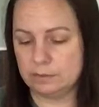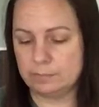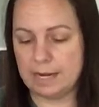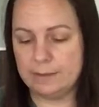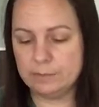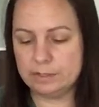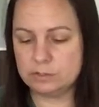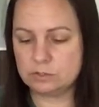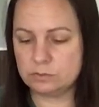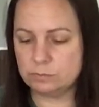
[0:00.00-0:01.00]
But I'm
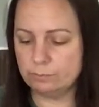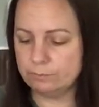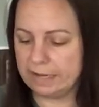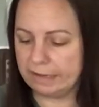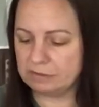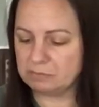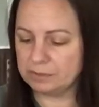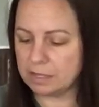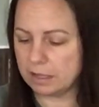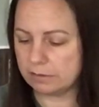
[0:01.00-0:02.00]
gonna do mine
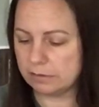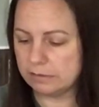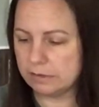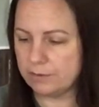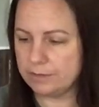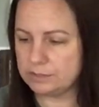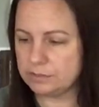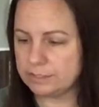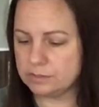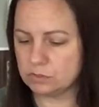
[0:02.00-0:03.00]
with color. I wanna
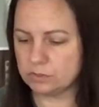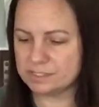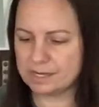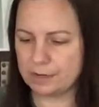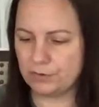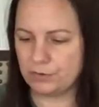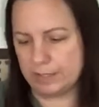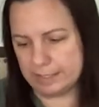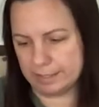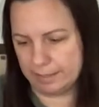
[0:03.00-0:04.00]
do a nice Girl Scout
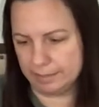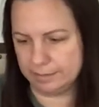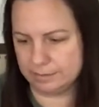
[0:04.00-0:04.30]
green,